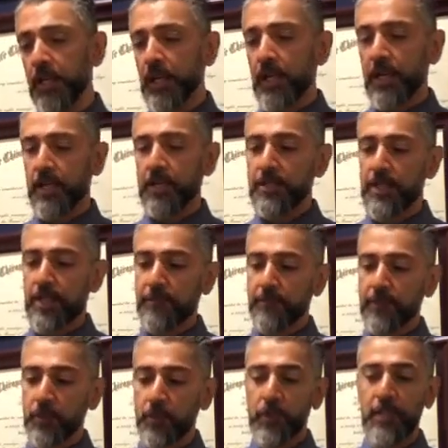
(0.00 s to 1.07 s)
And as that
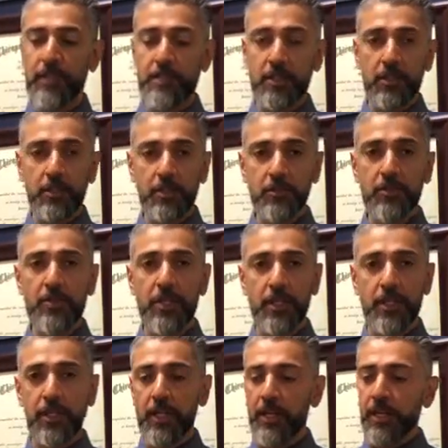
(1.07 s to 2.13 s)
fluid is
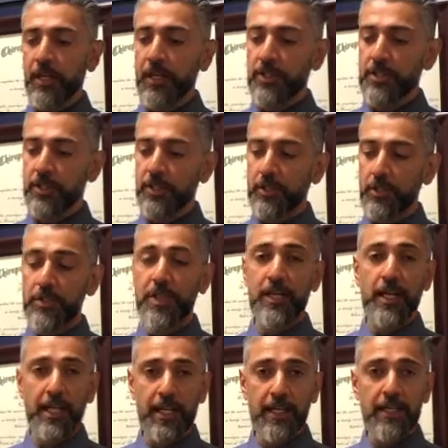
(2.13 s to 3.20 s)
it's losing
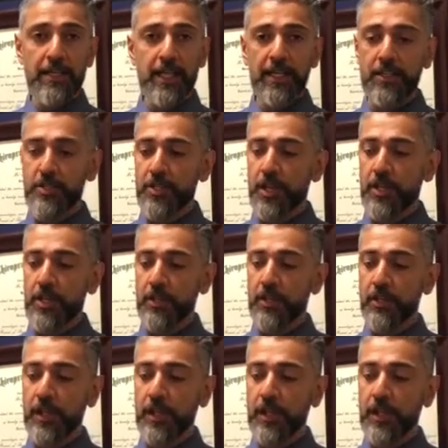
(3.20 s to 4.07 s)
height and it's not